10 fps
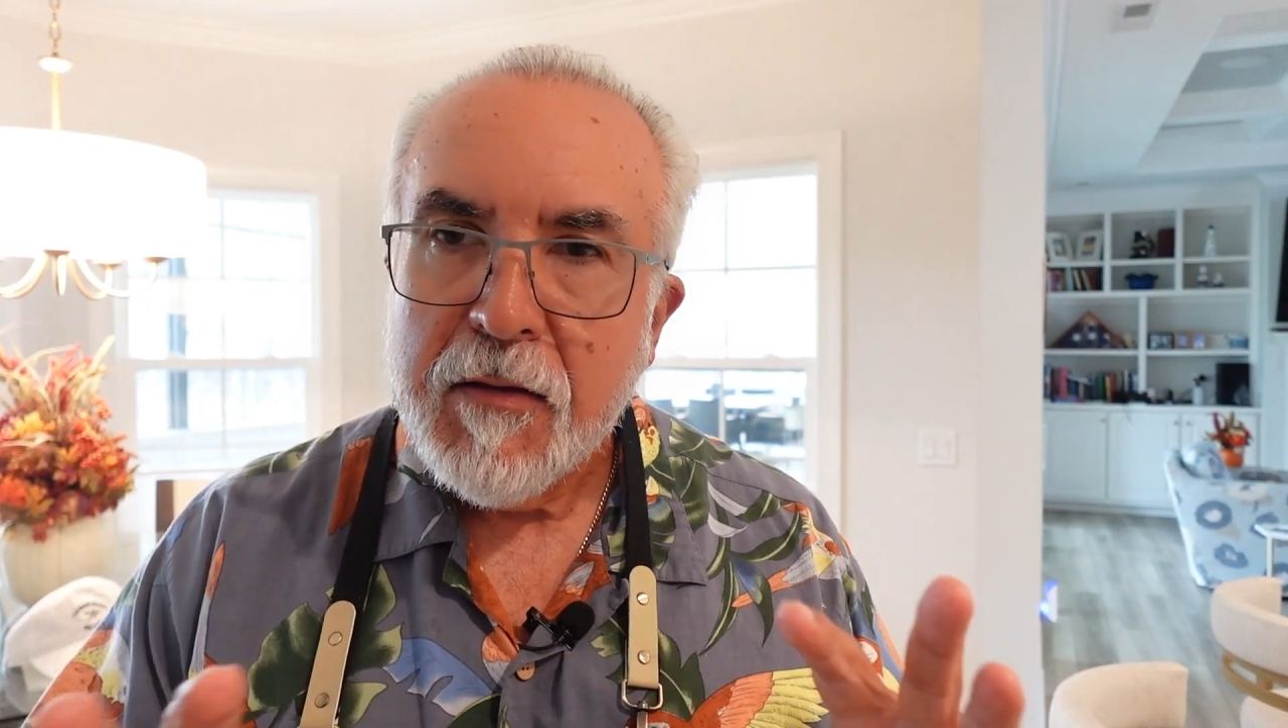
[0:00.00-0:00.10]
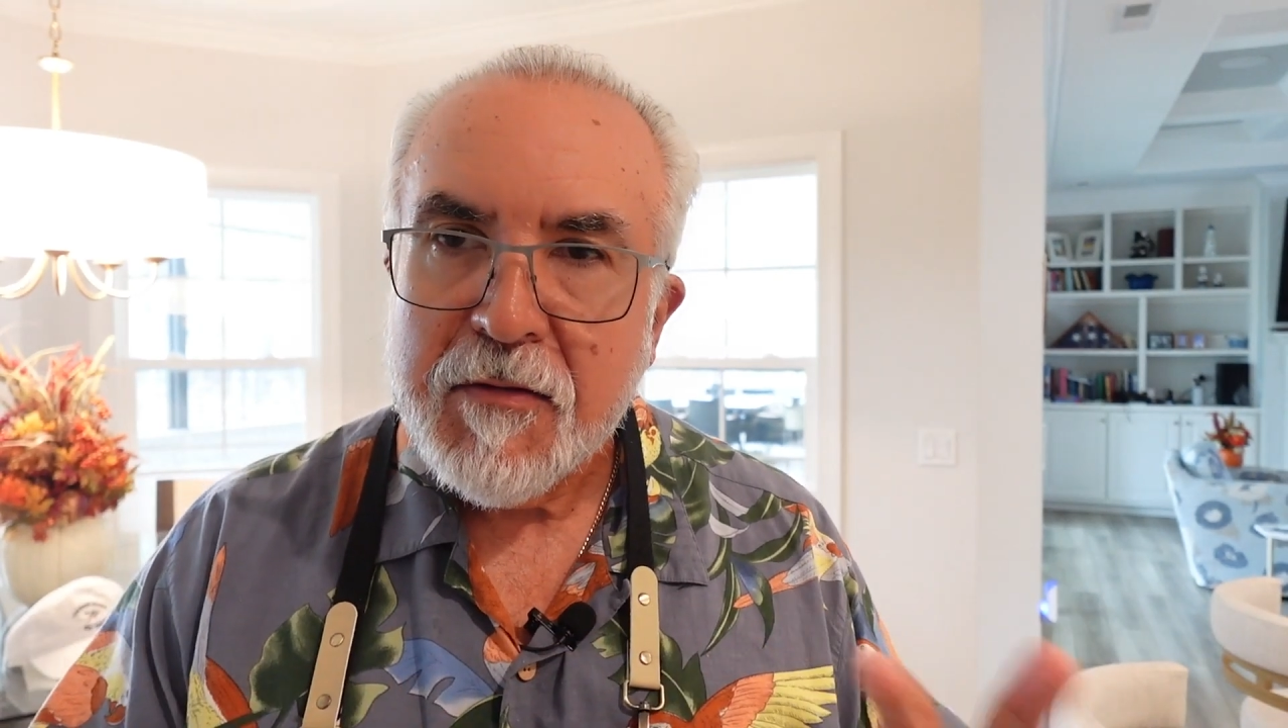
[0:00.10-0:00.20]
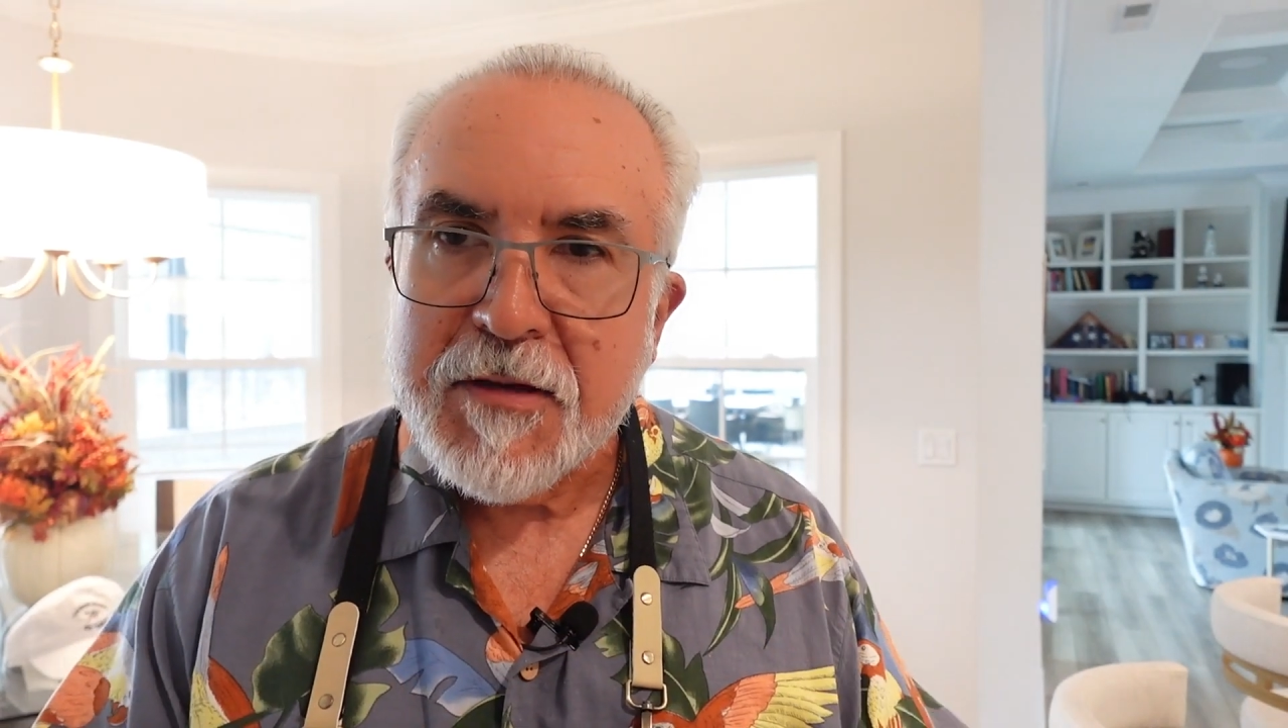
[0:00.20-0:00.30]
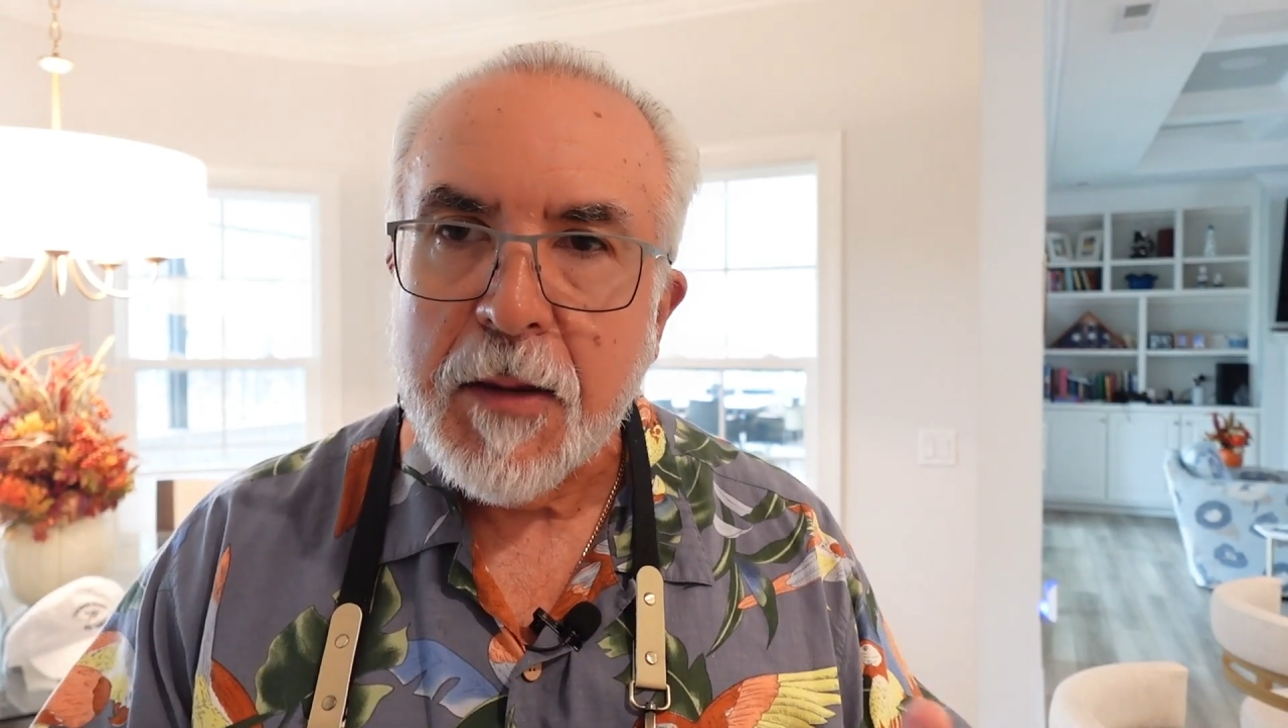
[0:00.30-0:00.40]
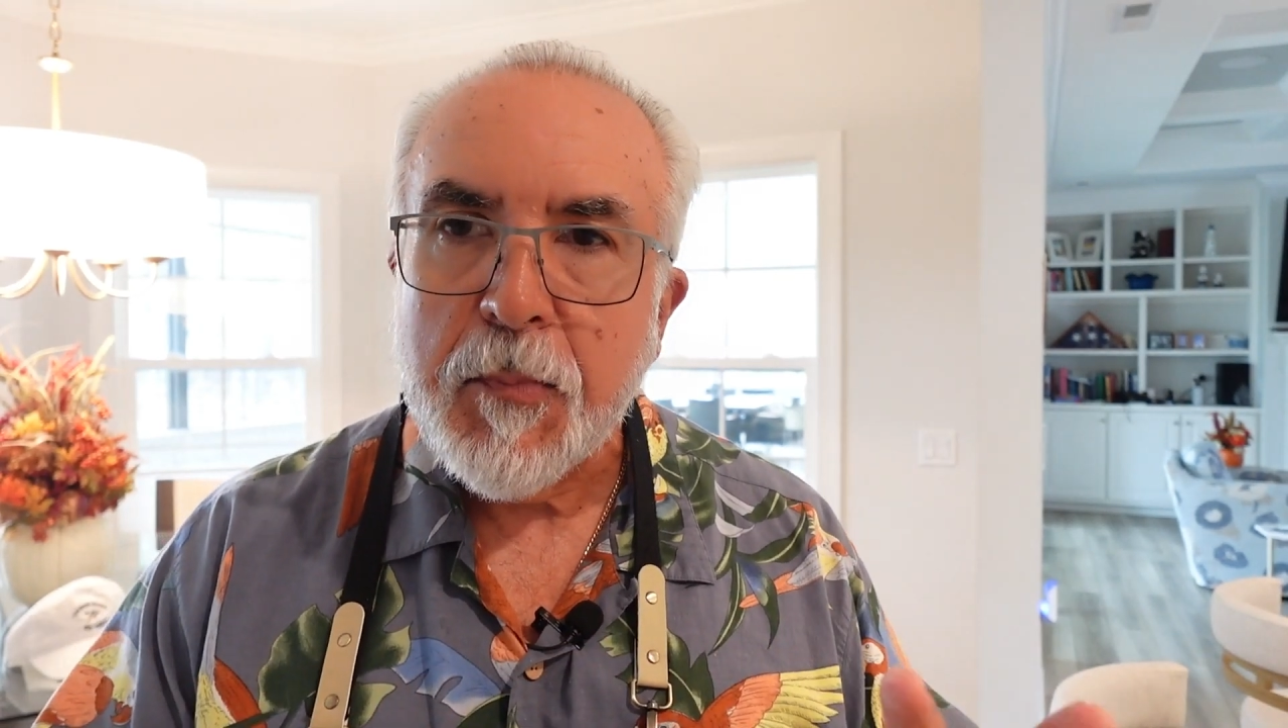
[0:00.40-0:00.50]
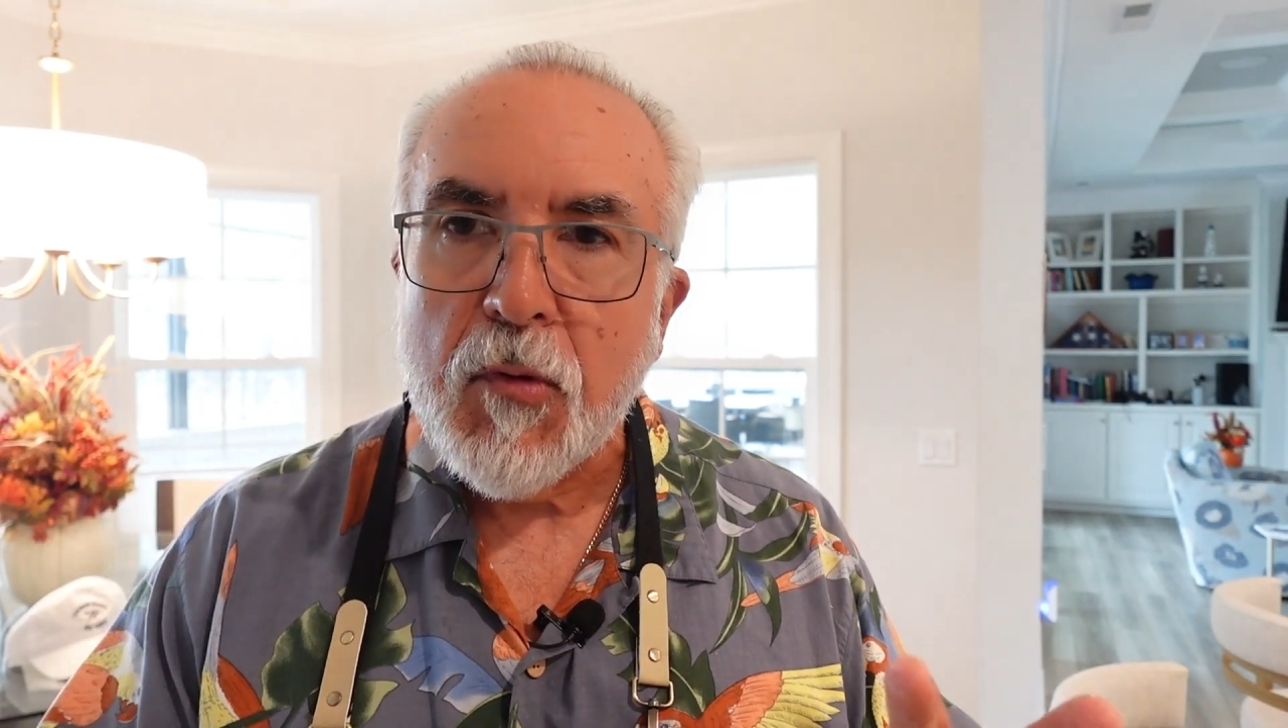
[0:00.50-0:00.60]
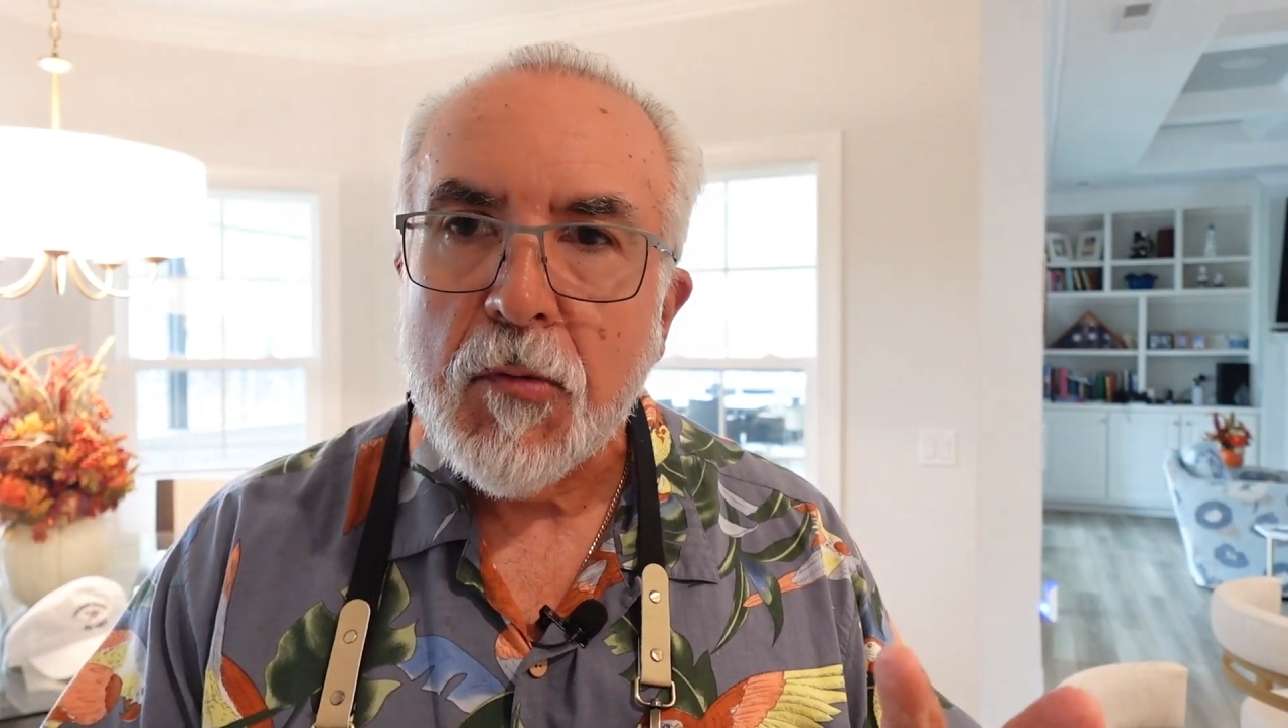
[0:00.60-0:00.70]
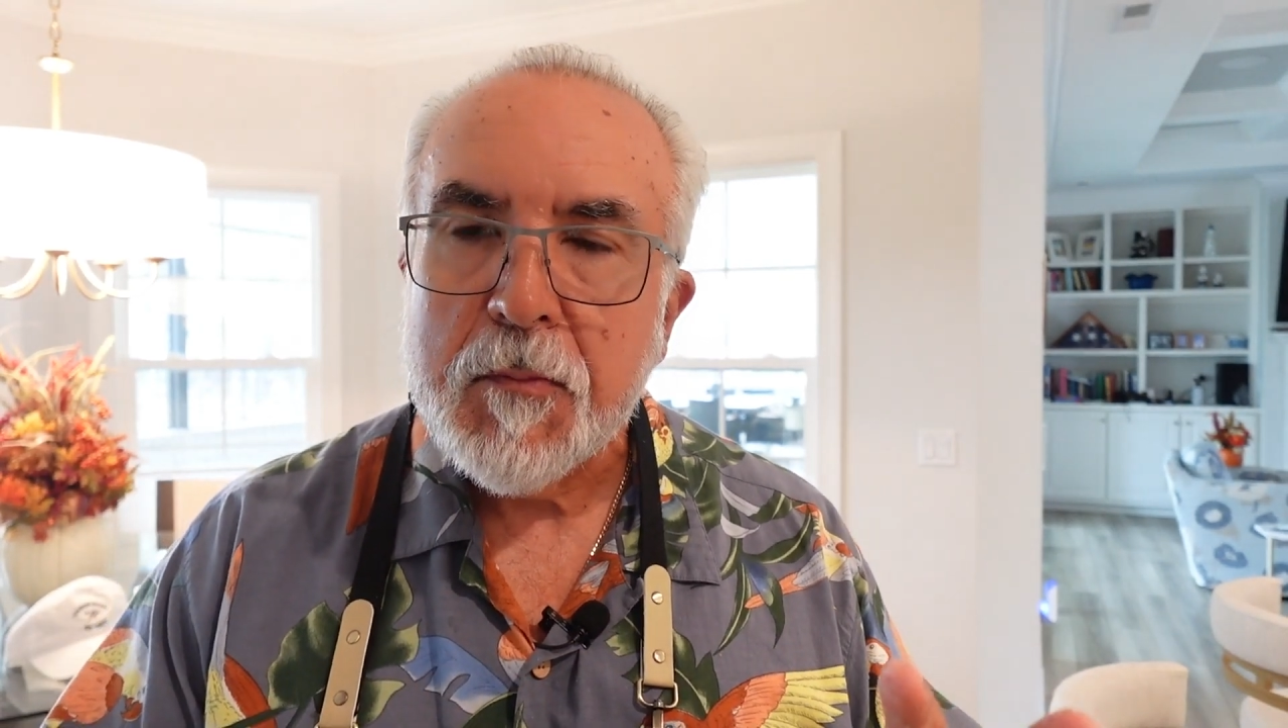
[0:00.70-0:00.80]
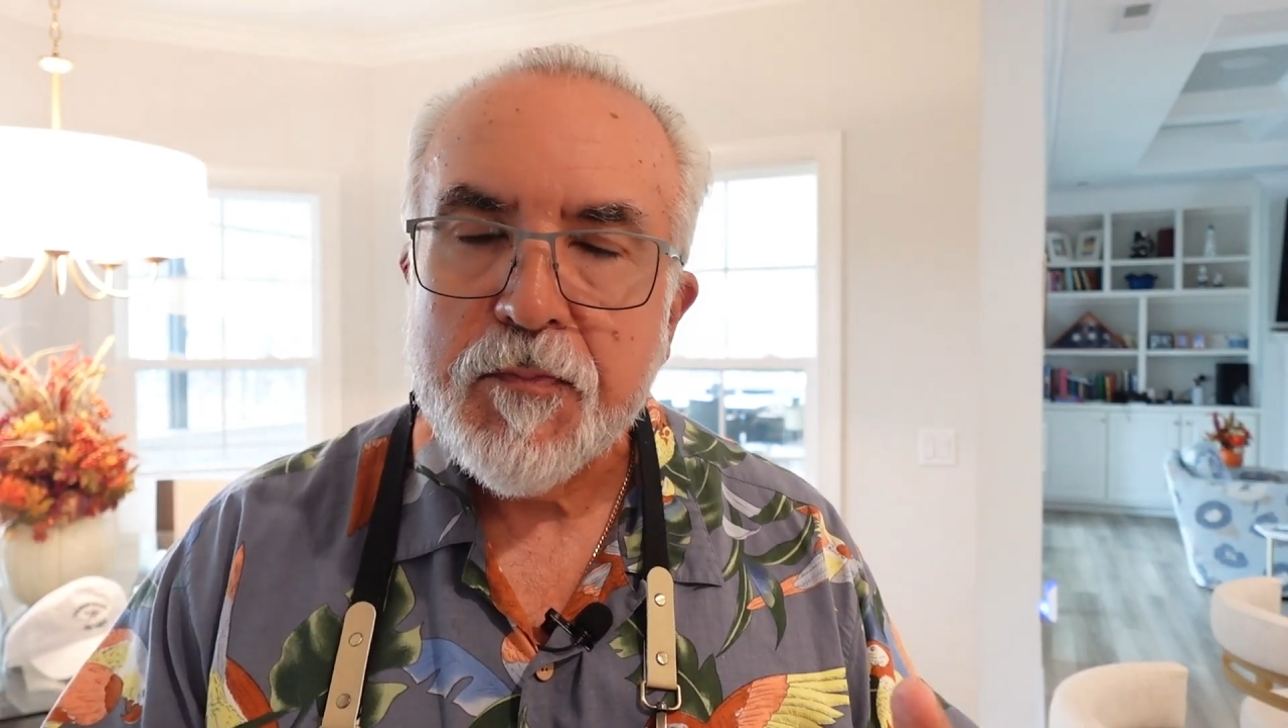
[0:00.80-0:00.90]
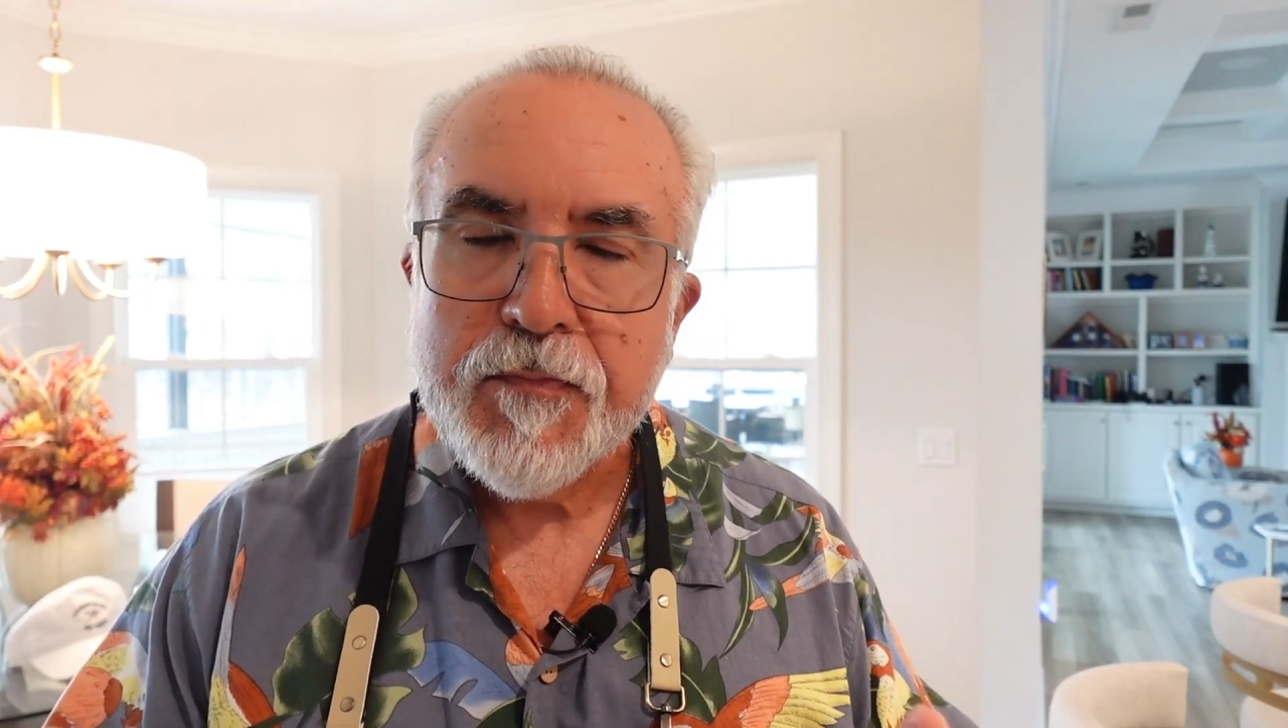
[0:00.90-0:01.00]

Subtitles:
simple